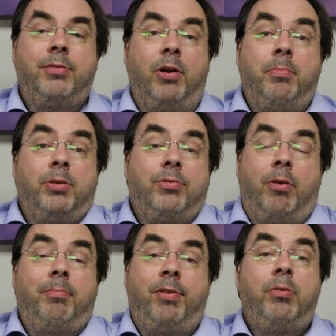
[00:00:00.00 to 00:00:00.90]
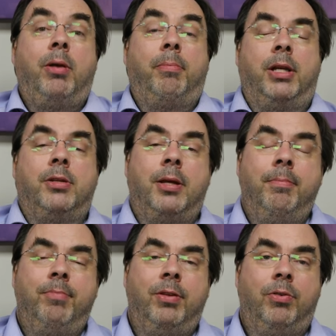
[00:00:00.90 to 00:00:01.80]
phone bills from phone companies
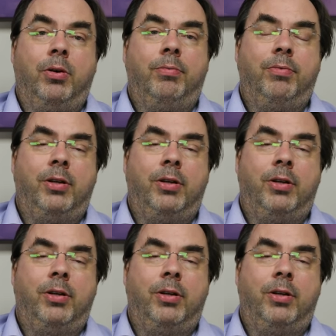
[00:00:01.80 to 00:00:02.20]
for